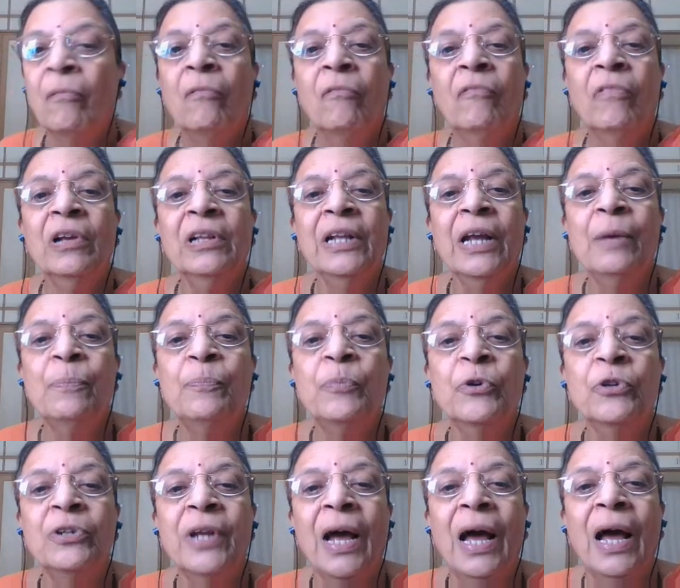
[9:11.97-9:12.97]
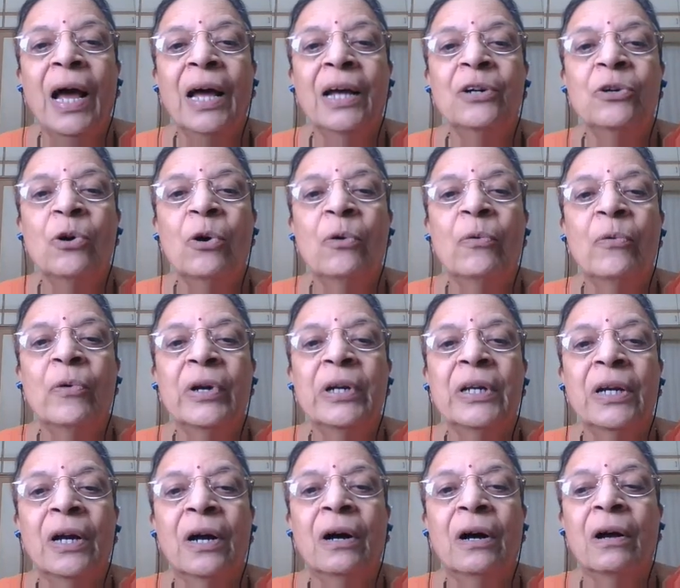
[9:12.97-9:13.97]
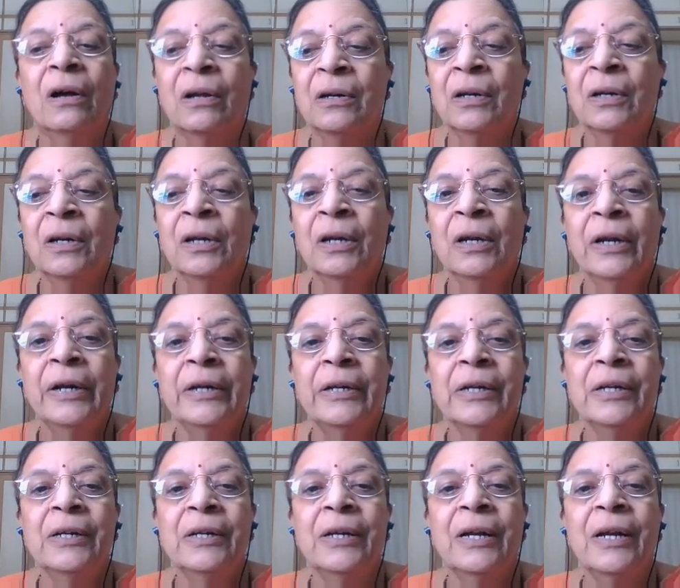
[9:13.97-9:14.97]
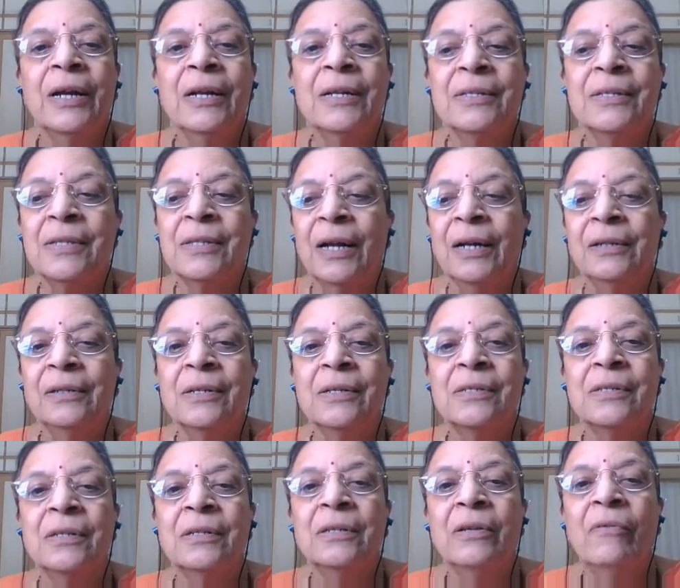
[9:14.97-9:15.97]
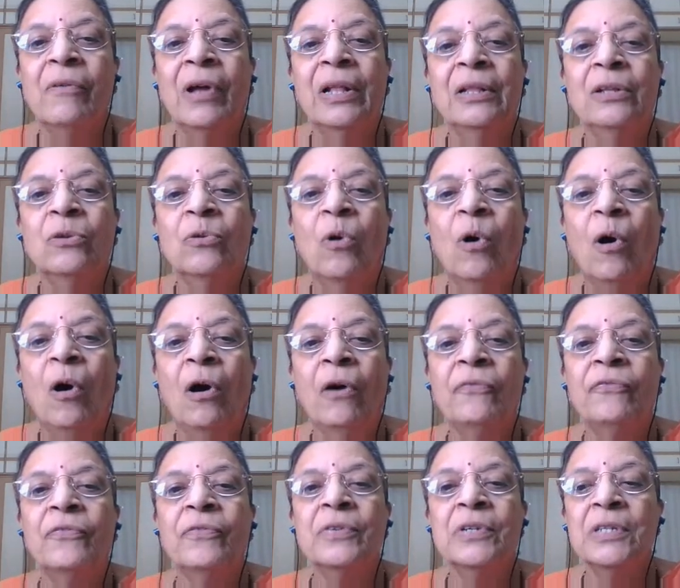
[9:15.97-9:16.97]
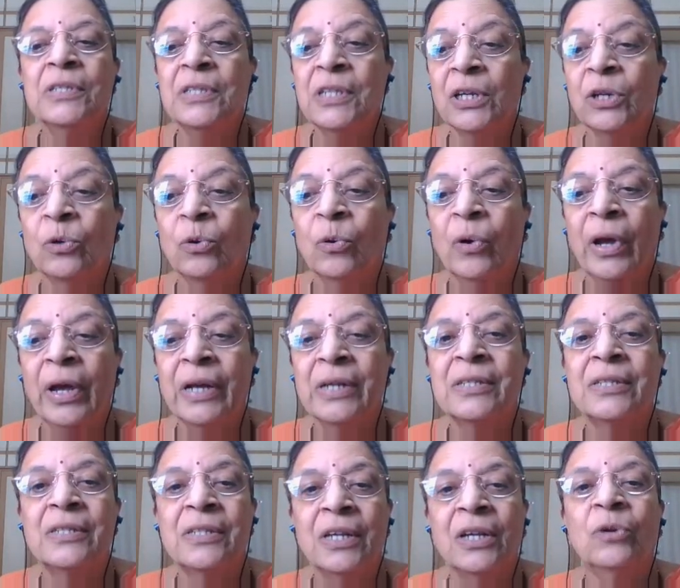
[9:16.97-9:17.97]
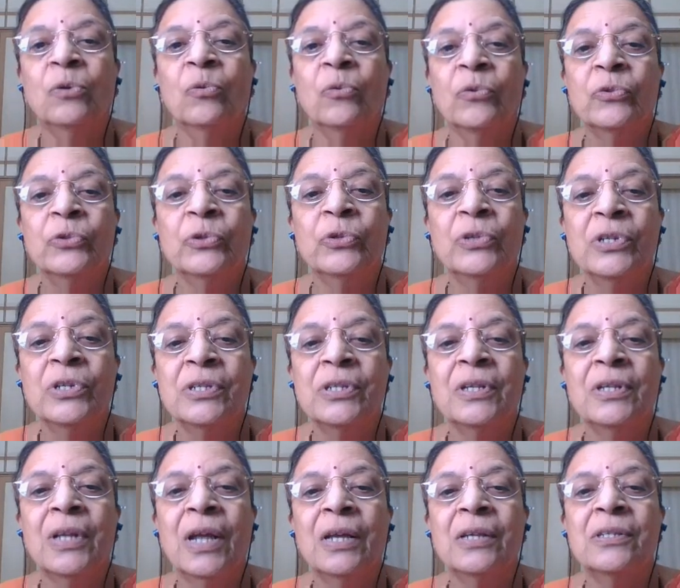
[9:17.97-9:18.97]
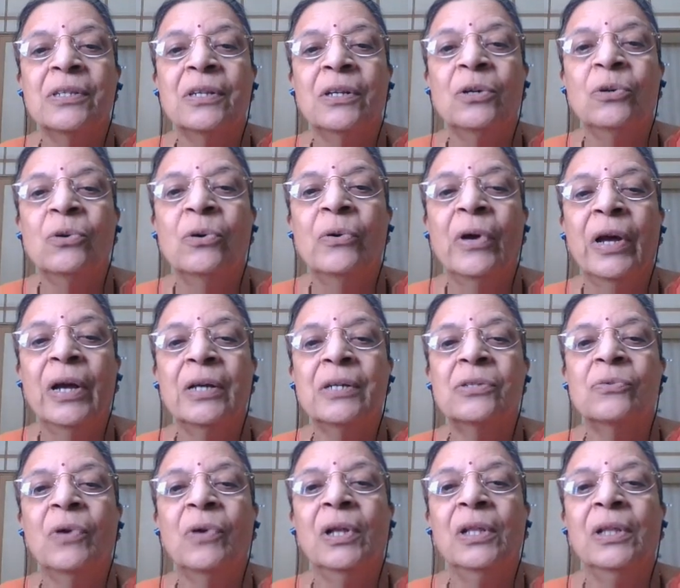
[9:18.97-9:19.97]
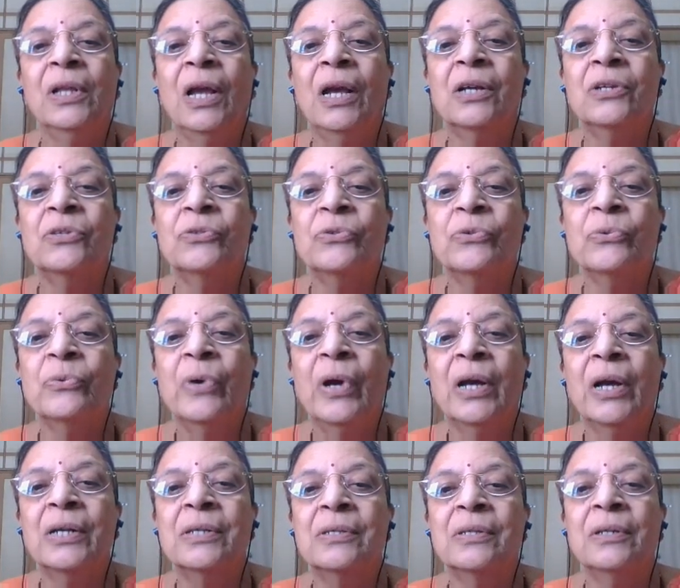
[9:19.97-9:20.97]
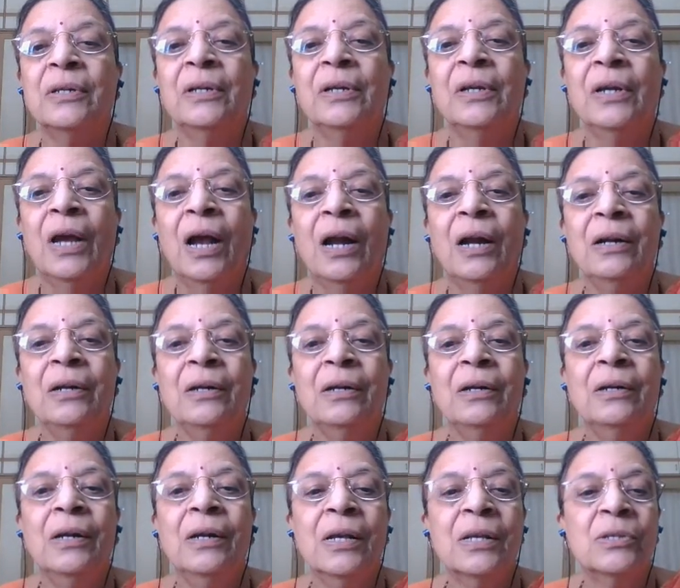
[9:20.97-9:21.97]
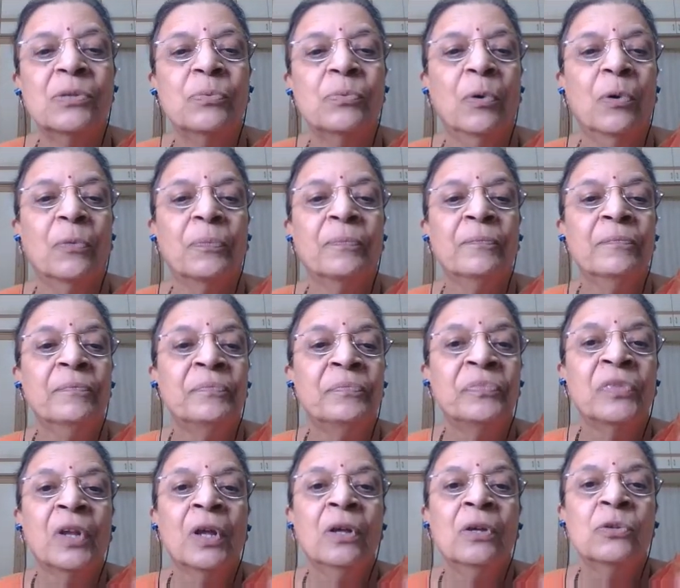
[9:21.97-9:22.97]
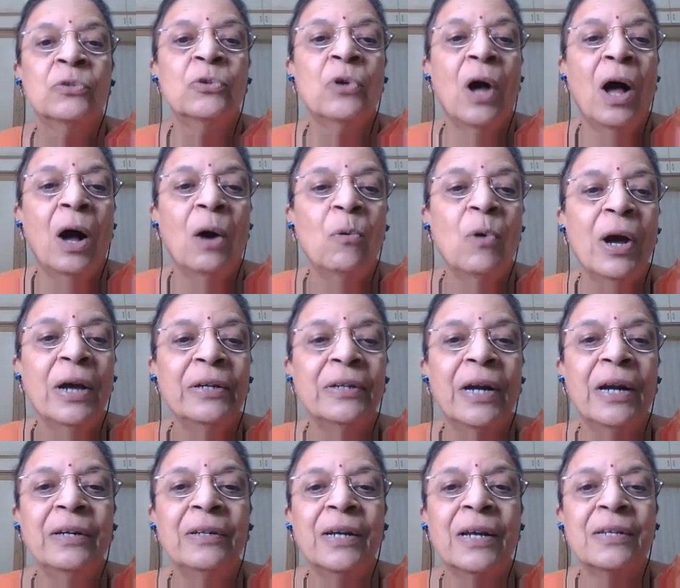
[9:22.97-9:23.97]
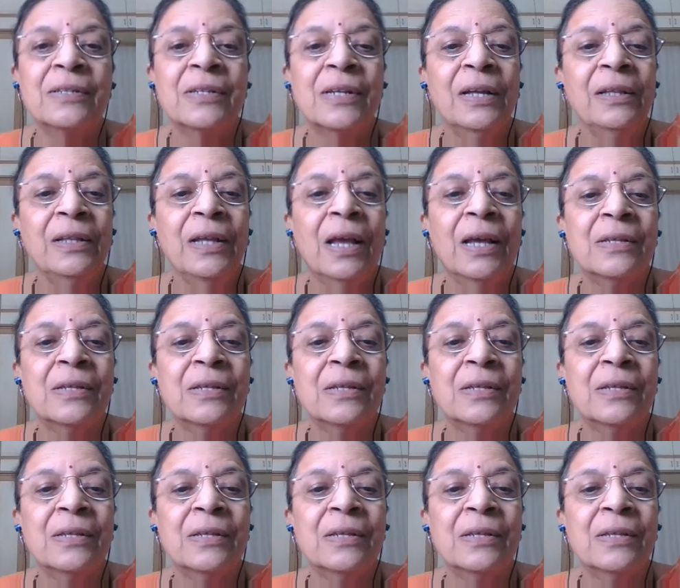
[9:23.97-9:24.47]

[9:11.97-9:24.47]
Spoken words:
When I put the arrow over here, it indicates that this is the value of 0, x0. So this is x0, x1, x2, x3 and x4. So how I write xn?